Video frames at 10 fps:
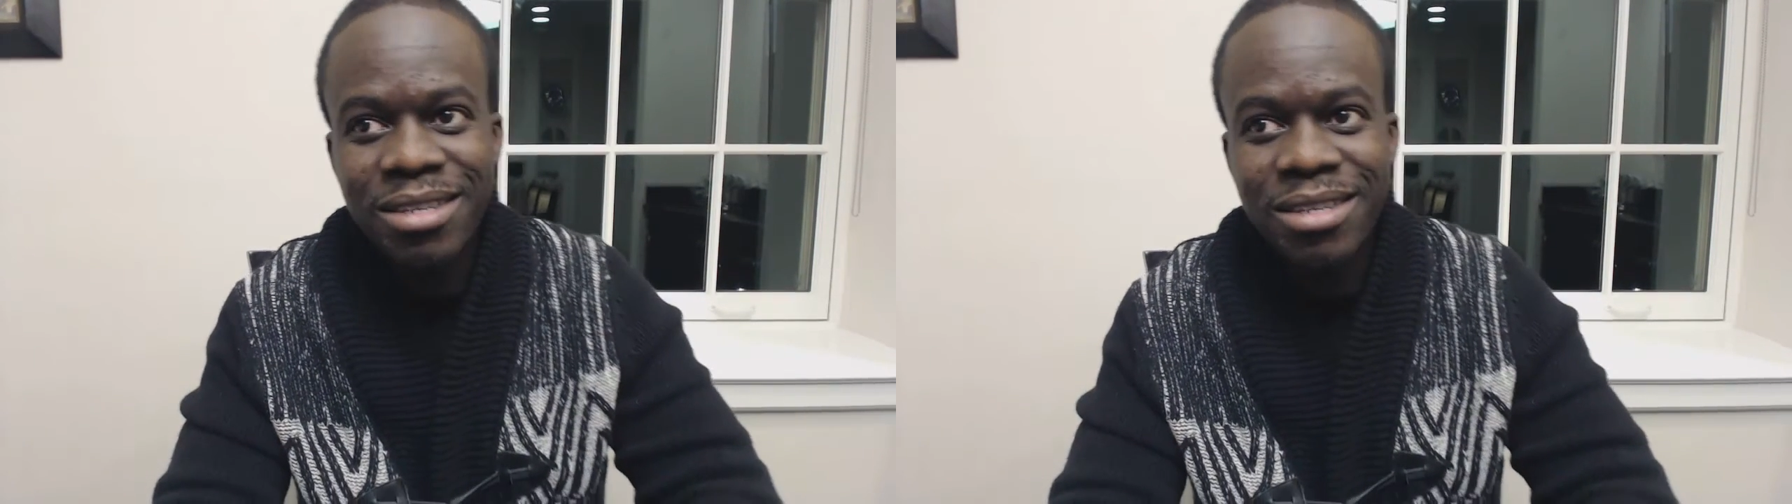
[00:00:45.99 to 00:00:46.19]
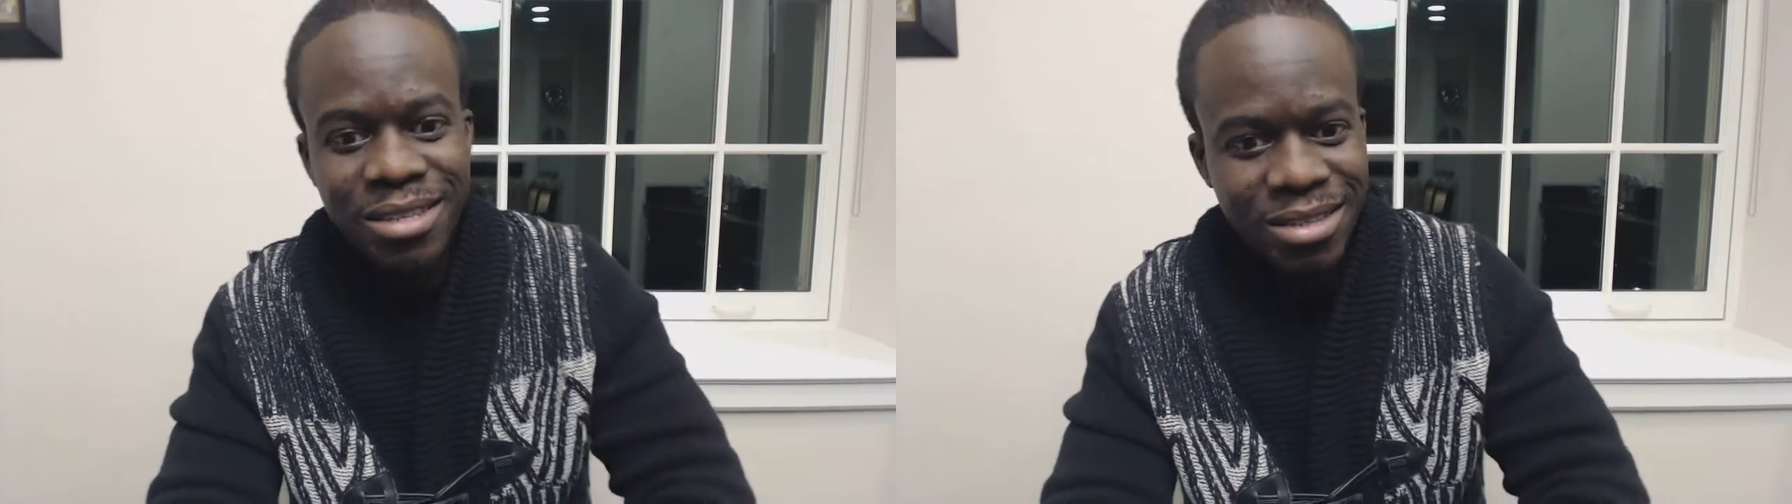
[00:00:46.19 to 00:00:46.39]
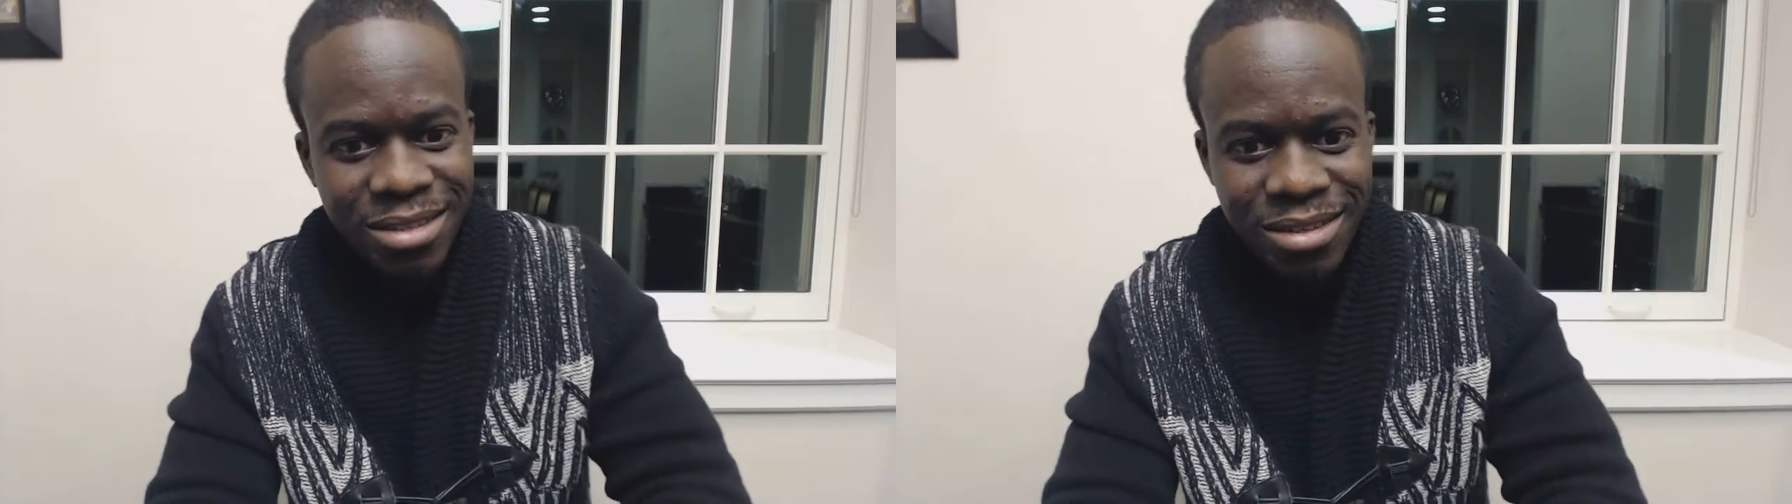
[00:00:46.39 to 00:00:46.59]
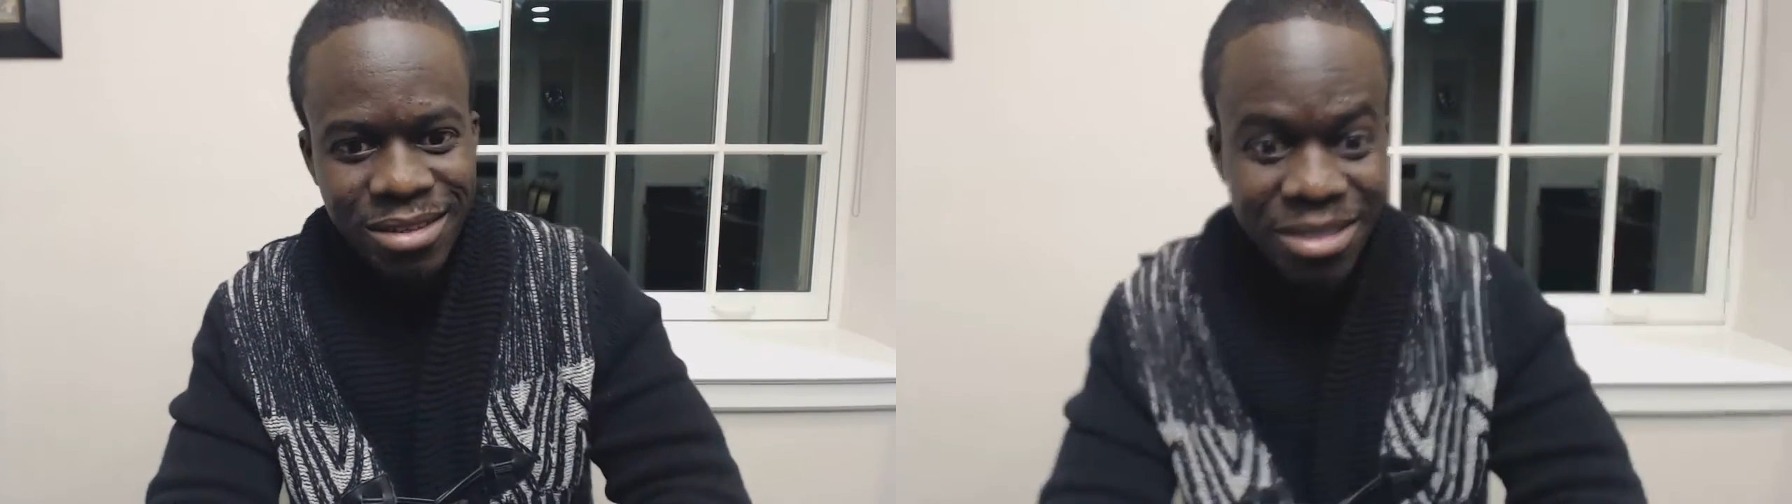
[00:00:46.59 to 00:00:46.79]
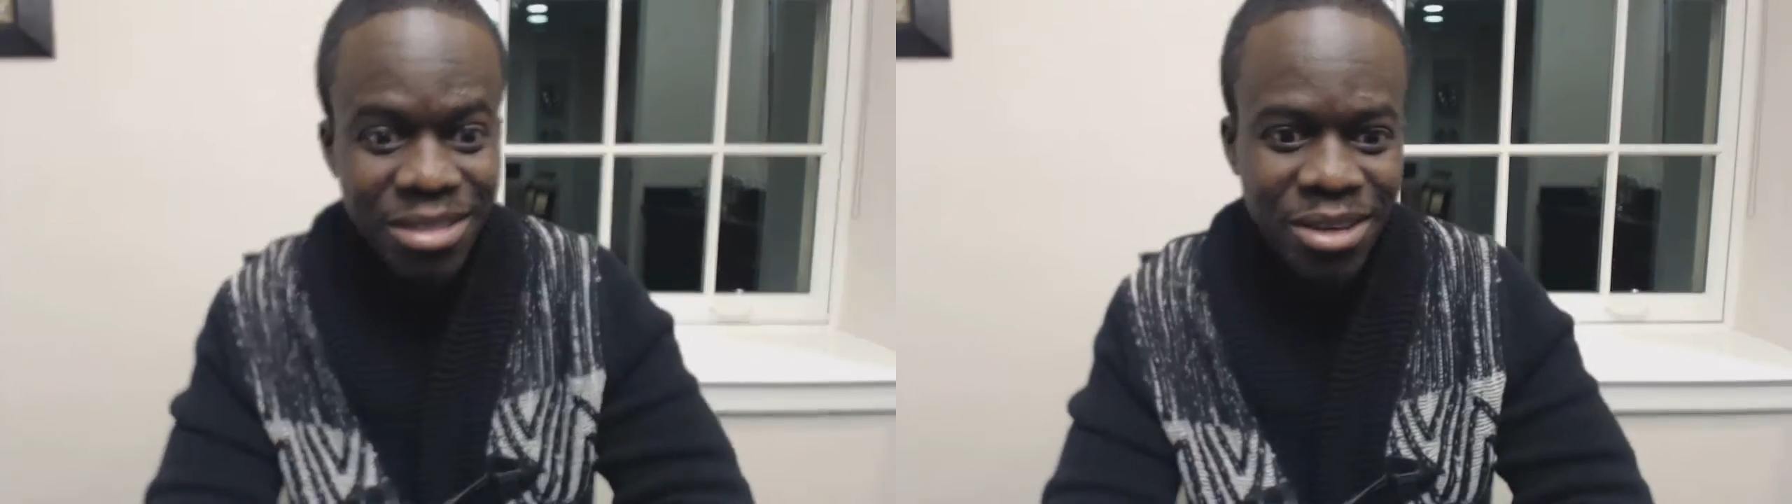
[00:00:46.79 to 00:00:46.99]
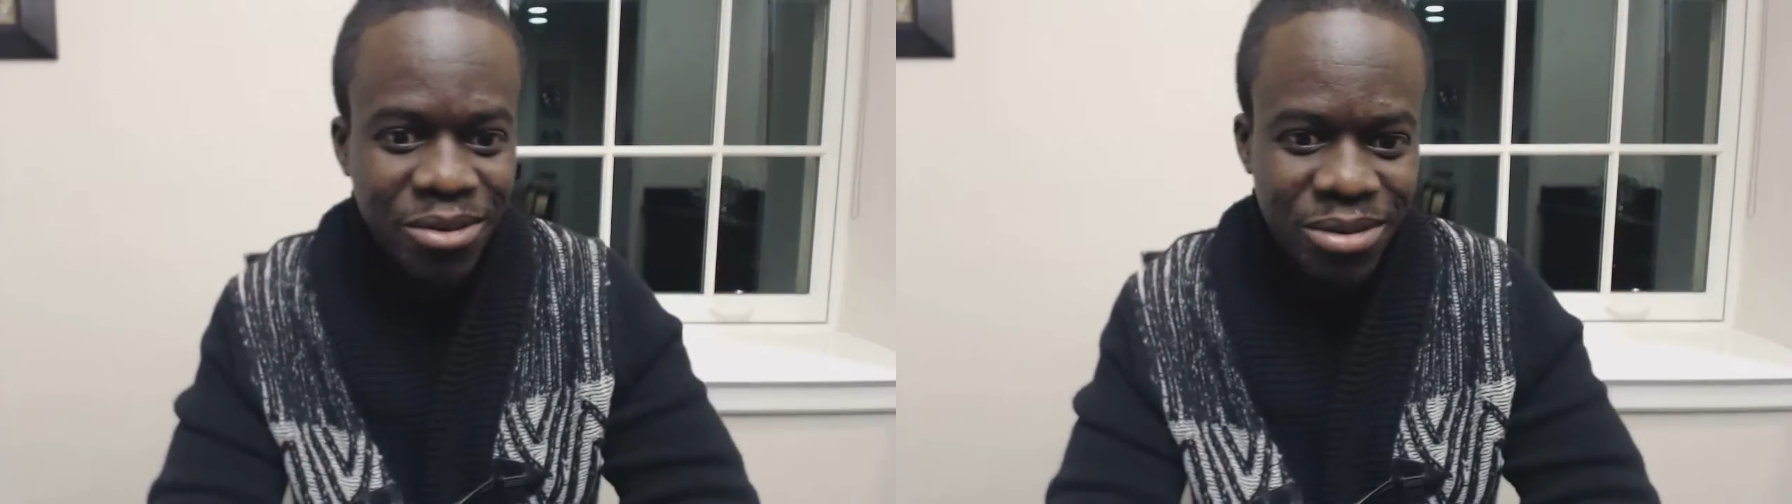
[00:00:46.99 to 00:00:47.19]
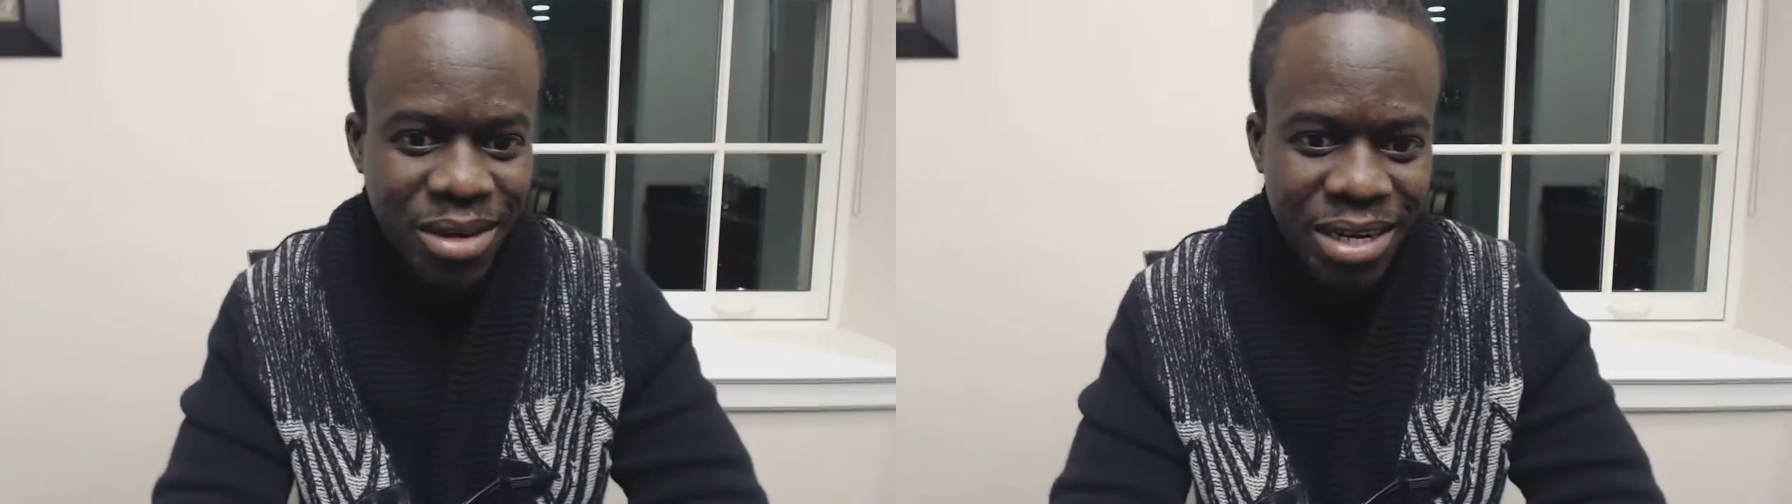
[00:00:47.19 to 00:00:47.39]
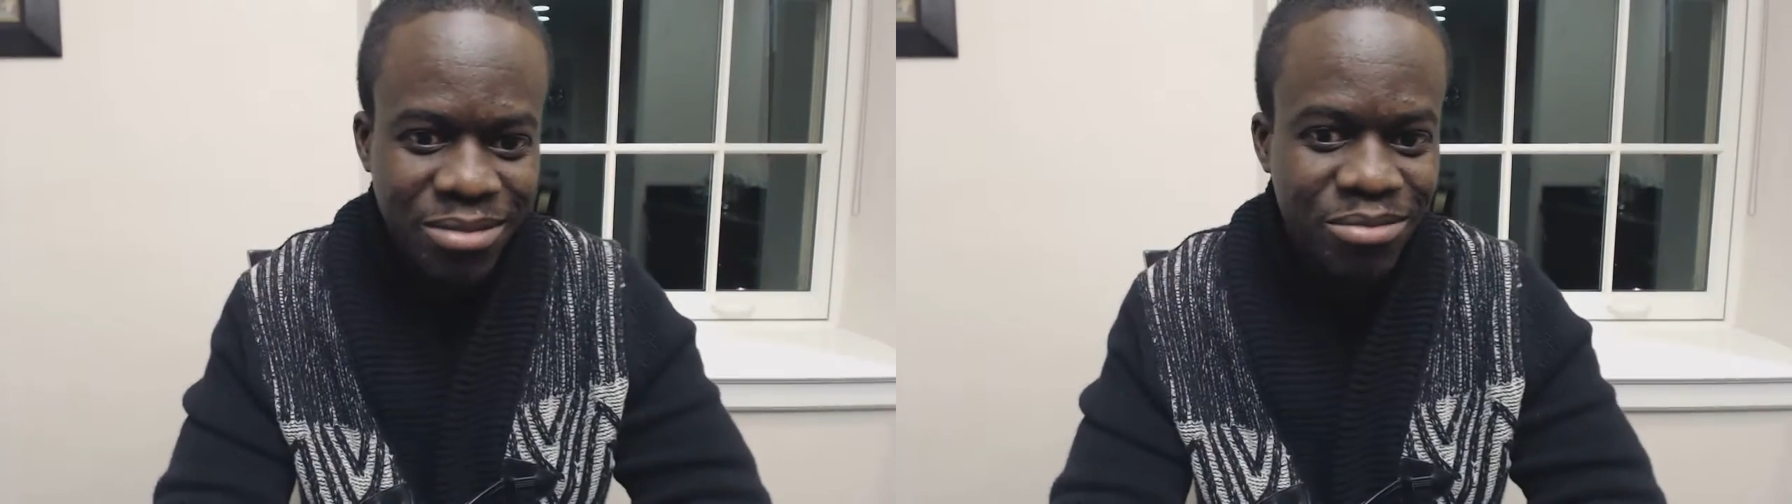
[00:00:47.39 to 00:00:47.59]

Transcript: is detailed, right?